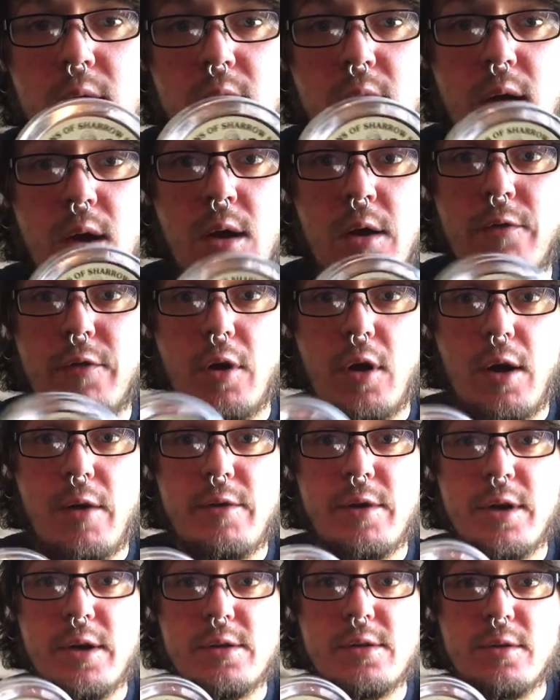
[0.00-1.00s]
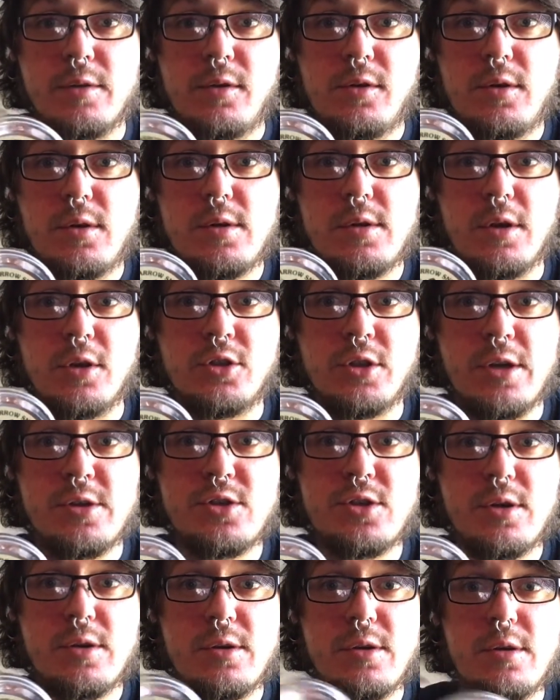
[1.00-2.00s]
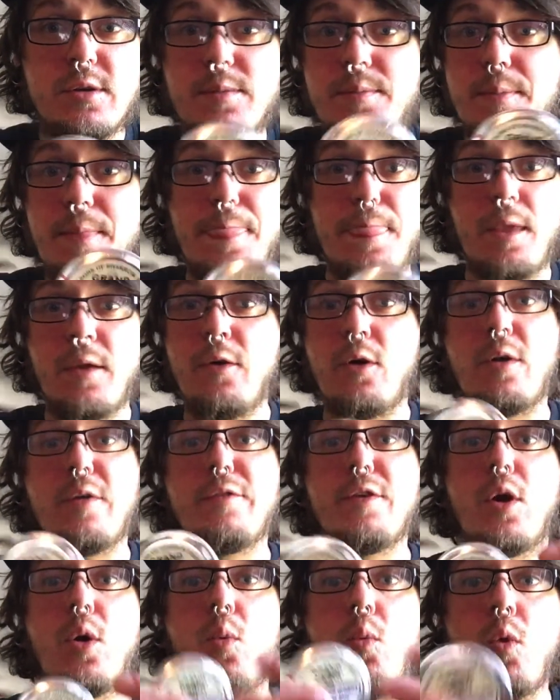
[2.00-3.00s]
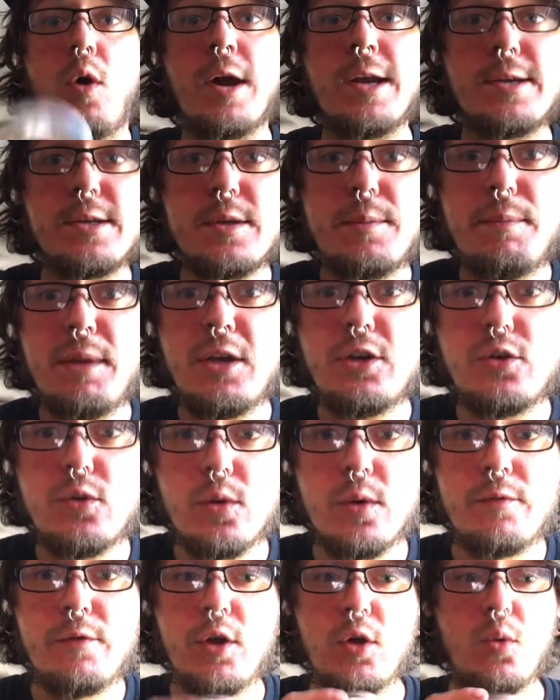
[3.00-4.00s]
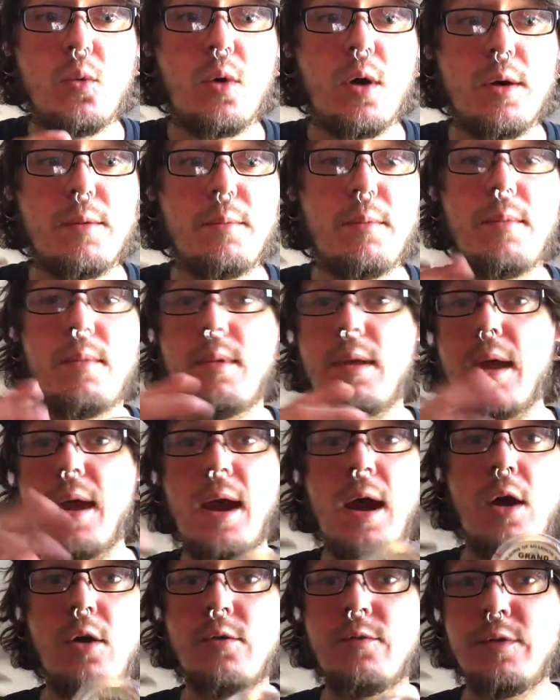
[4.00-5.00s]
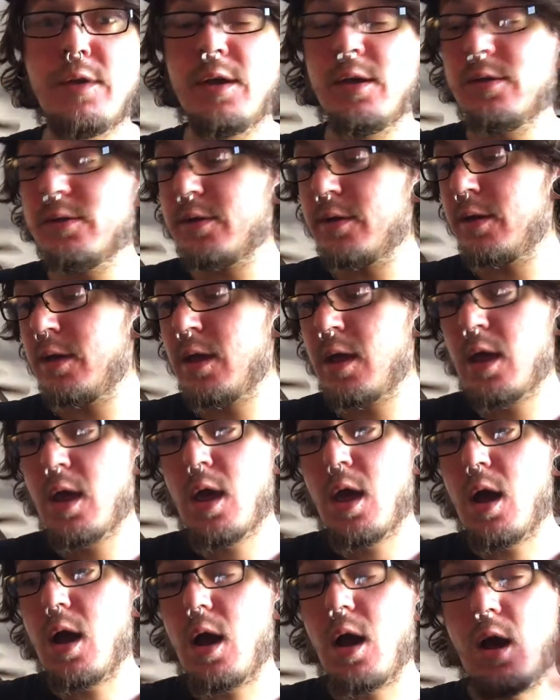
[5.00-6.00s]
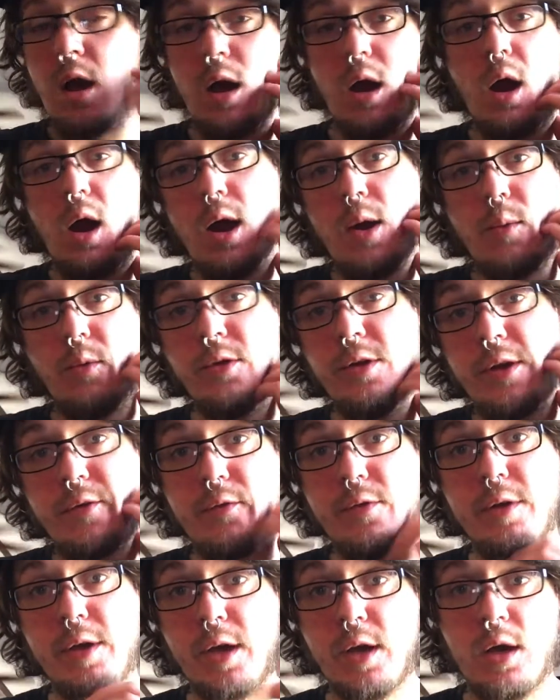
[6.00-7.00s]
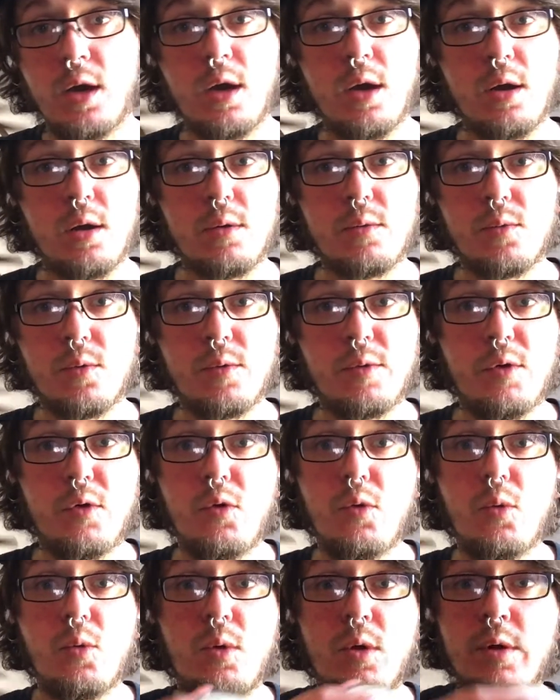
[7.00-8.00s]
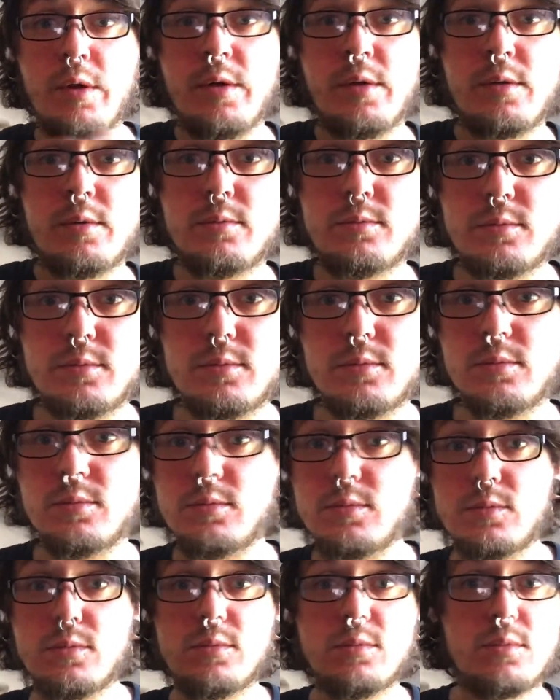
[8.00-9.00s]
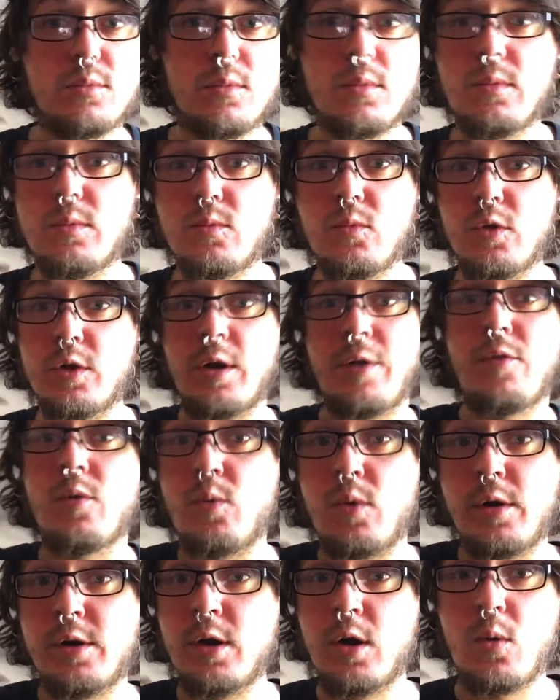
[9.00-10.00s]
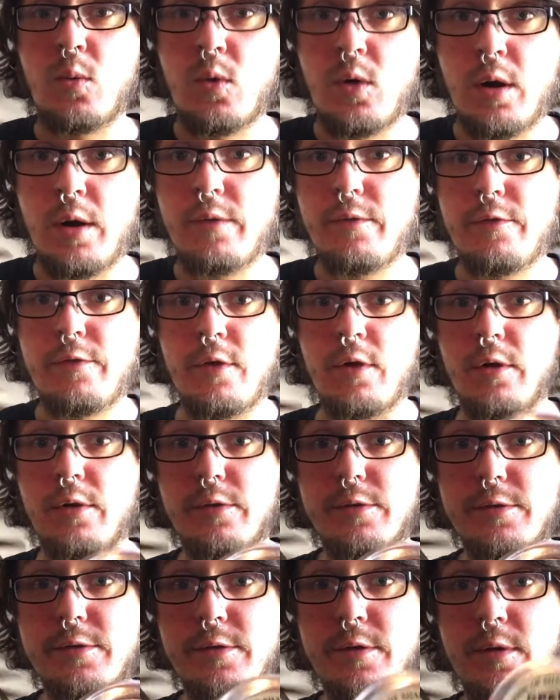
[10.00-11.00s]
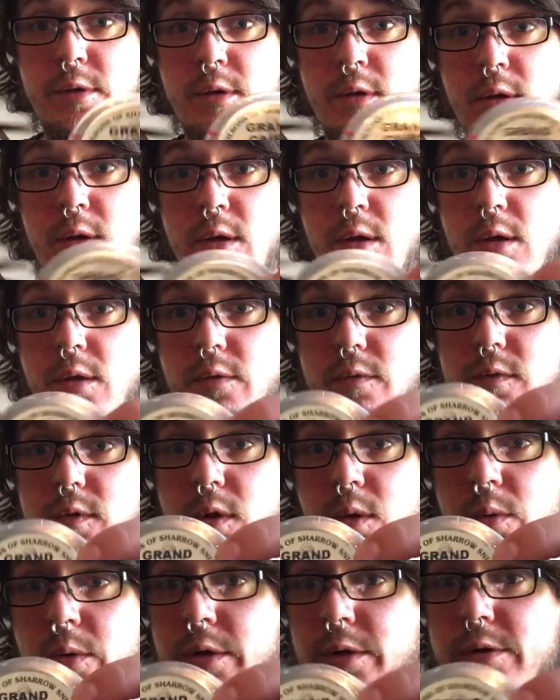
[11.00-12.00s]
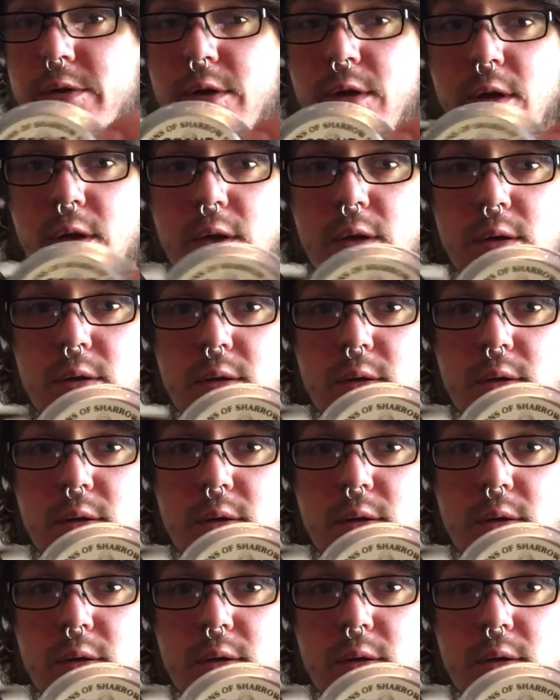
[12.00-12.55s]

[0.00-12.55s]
And if y'all have any suggestions, or if y'all want me to review one out of these, I will definitely review one, whatever one y'all want first, if y'all want to see